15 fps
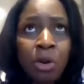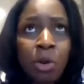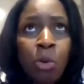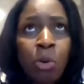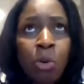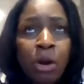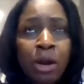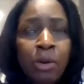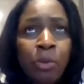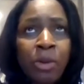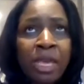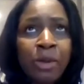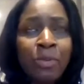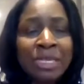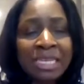
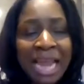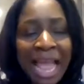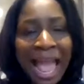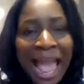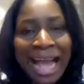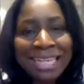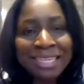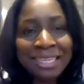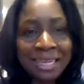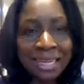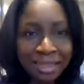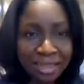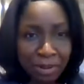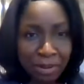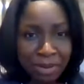or it was an
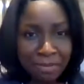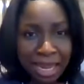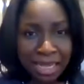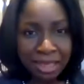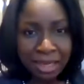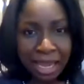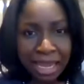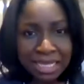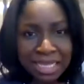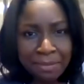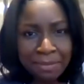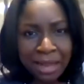accident that we made the case that